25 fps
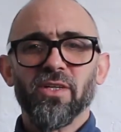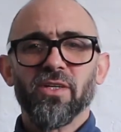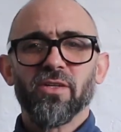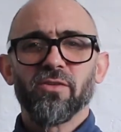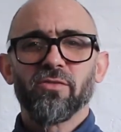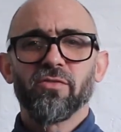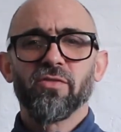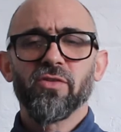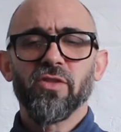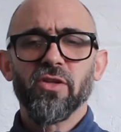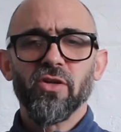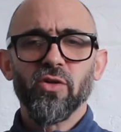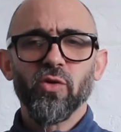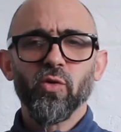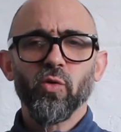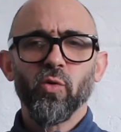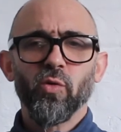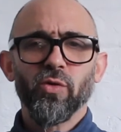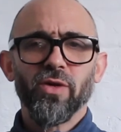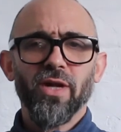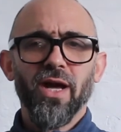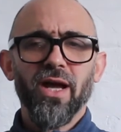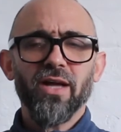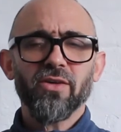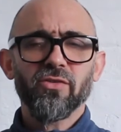for the
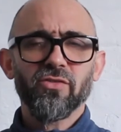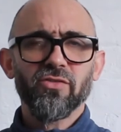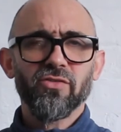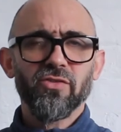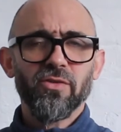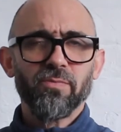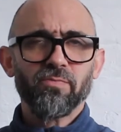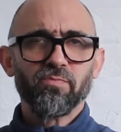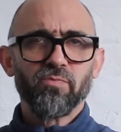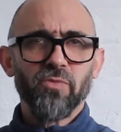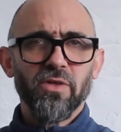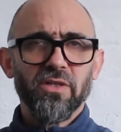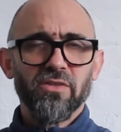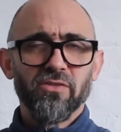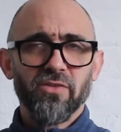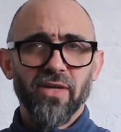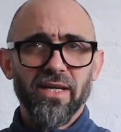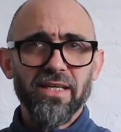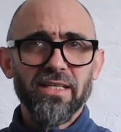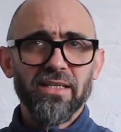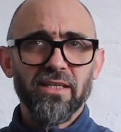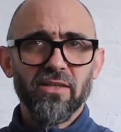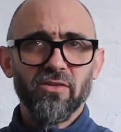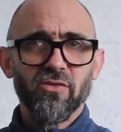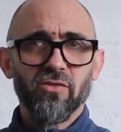Lord. Us
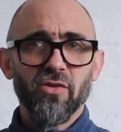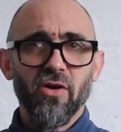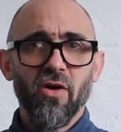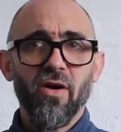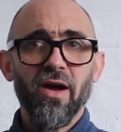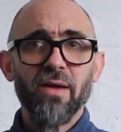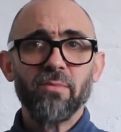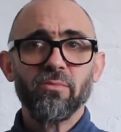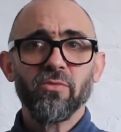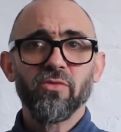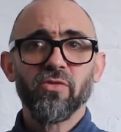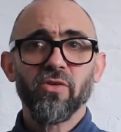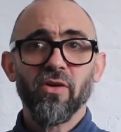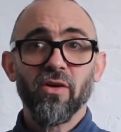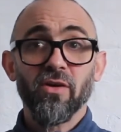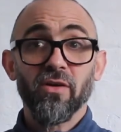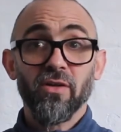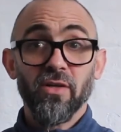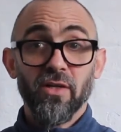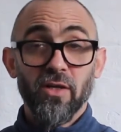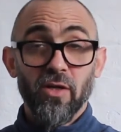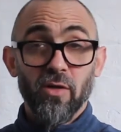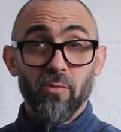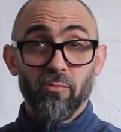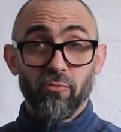taking time to
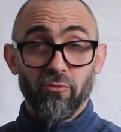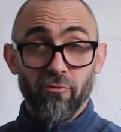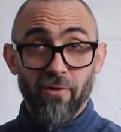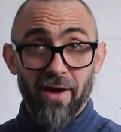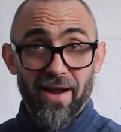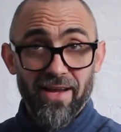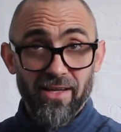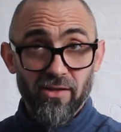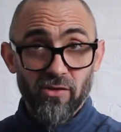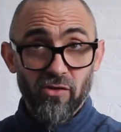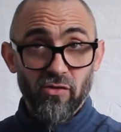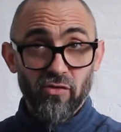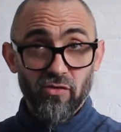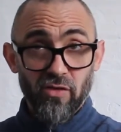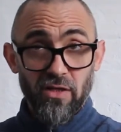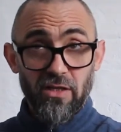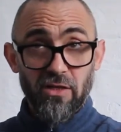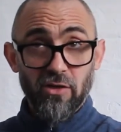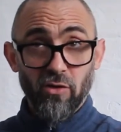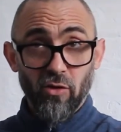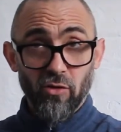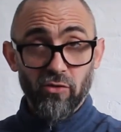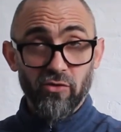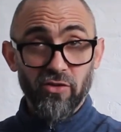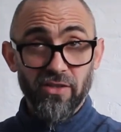pray and seek
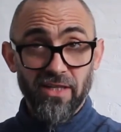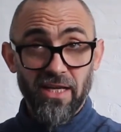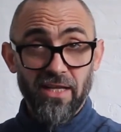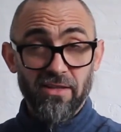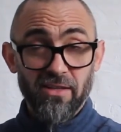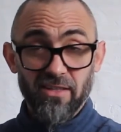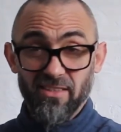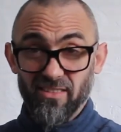God together.